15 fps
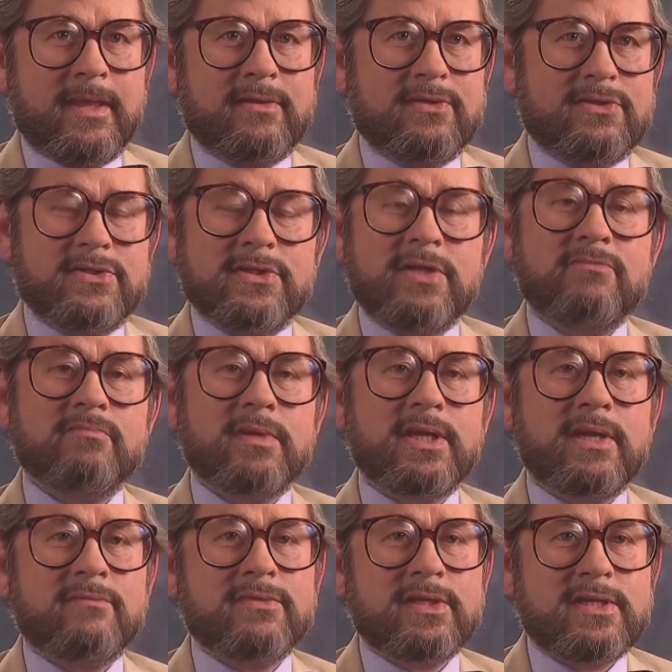This has even been
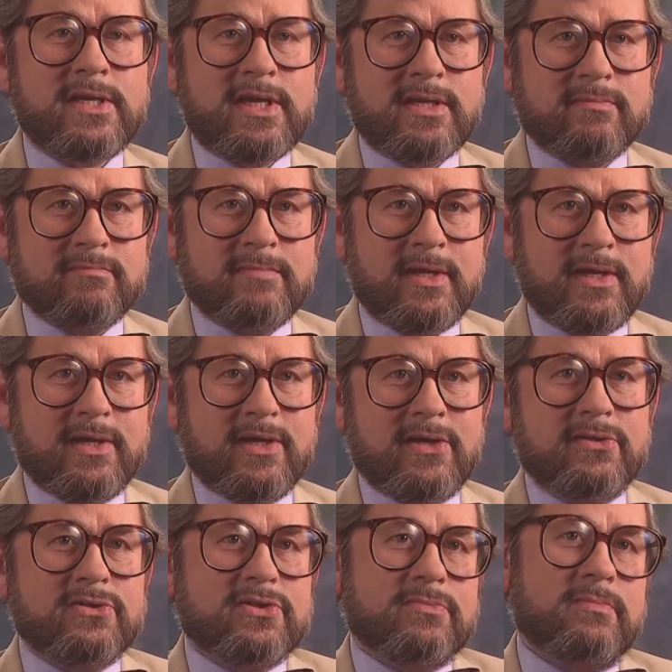given a name.
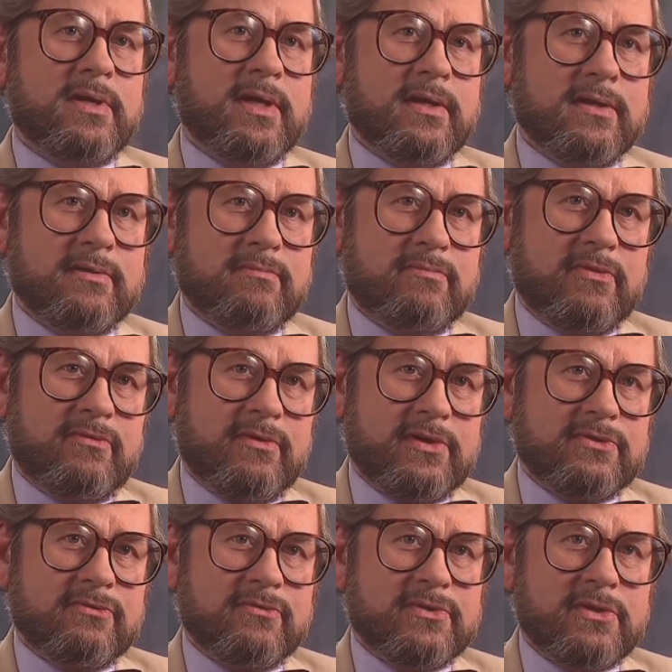Ernst Mayr,
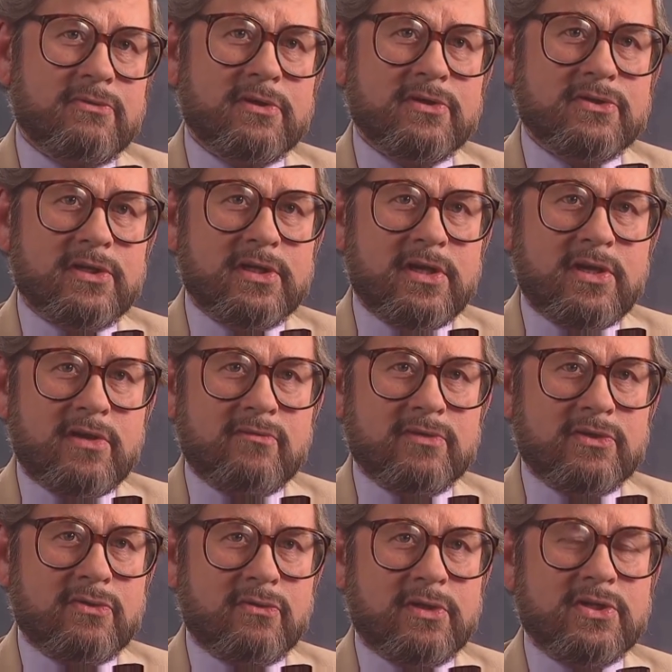professor of zoology at
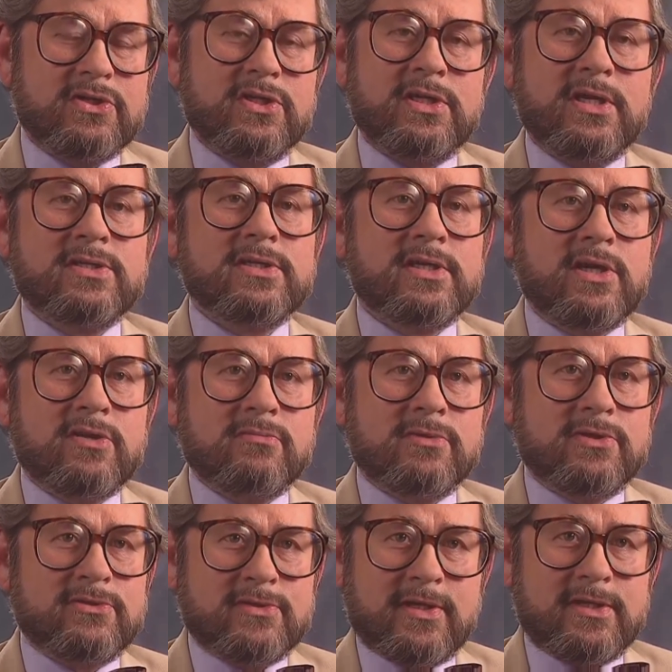Harvard, called it genetic
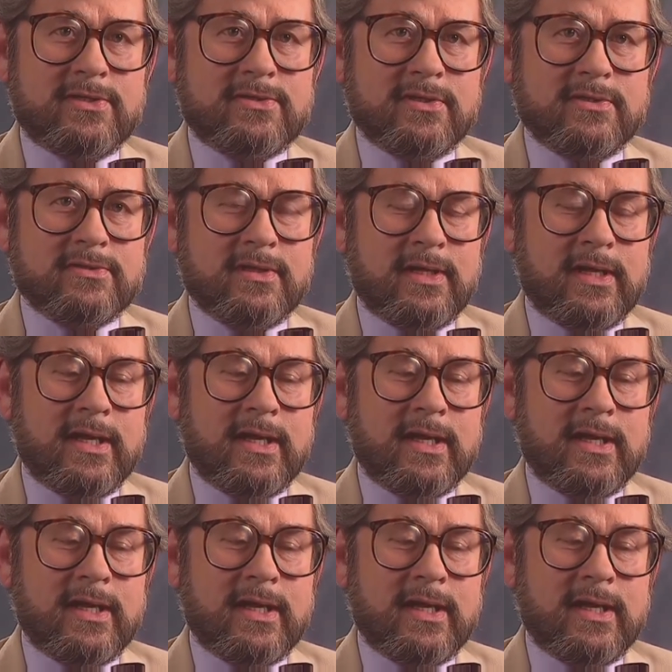homeostasis.